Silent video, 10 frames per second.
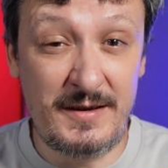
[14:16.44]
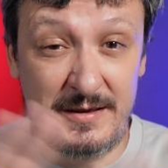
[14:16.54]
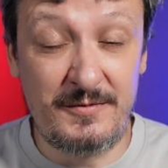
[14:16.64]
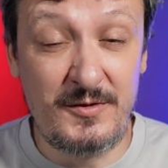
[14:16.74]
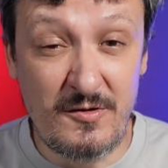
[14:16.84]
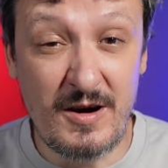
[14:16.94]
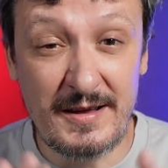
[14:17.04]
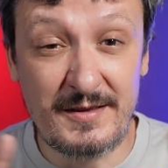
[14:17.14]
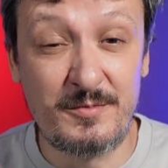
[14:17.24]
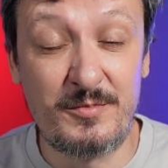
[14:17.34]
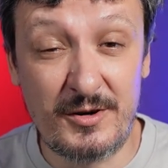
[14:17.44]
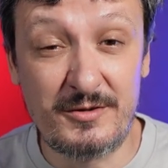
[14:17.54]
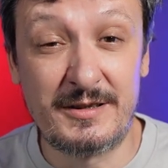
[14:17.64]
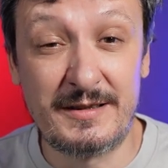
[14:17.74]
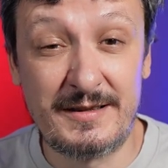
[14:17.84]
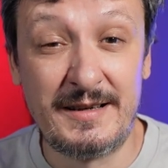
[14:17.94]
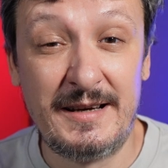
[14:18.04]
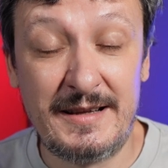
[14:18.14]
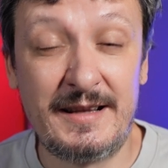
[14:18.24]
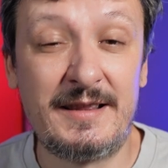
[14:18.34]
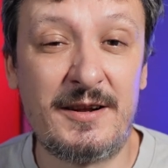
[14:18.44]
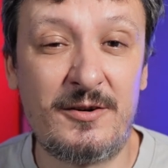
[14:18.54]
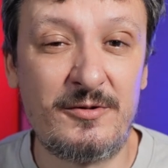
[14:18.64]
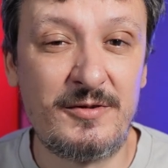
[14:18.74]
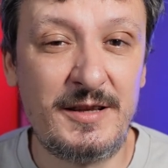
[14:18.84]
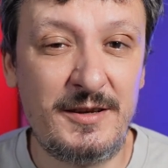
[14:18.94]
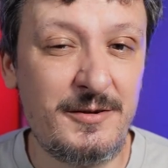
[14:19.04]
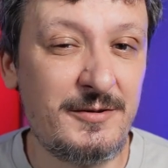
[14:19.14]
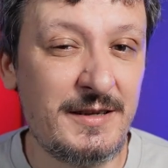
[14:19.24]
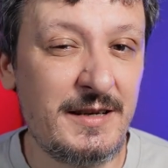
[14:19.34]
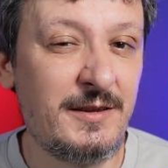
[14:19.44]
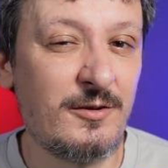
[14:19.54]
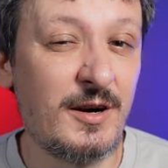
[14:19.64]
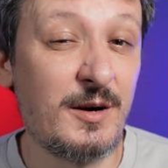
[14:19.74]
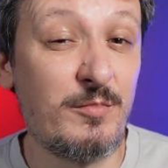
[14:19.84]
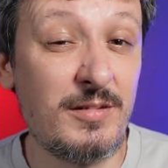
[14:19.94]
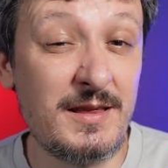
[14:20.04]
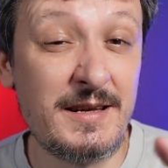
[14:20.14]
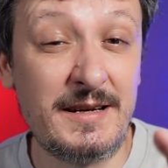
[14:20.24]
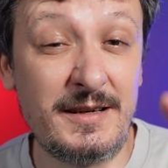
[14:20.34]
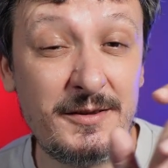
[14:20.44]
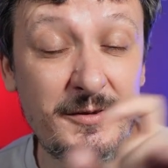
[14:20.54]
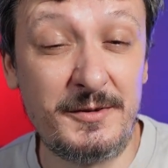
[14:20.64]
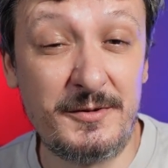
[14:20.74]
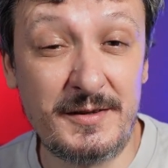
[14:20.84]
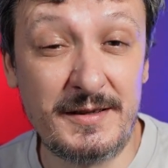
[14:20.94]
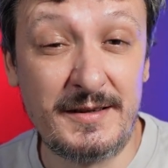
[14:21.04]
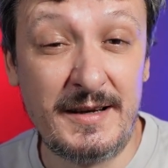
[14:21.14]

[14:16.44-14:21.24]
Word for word: quite a few other projects that are already using it or are planning to use it.